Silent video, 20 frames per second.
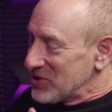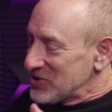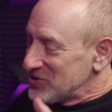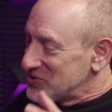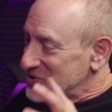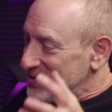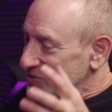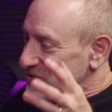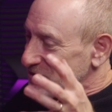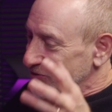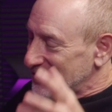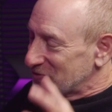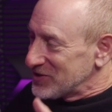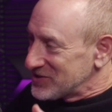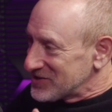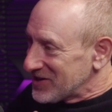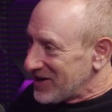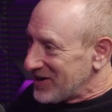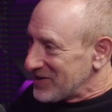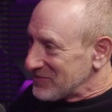What do you do in your
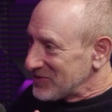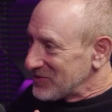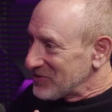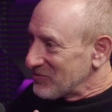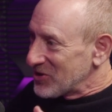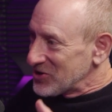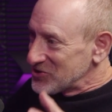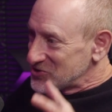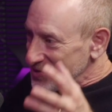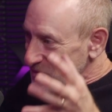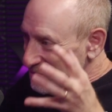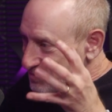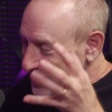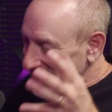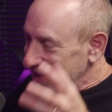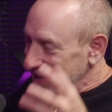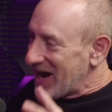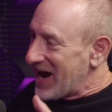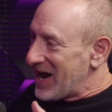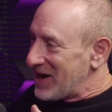free time? What is uh, your ah, big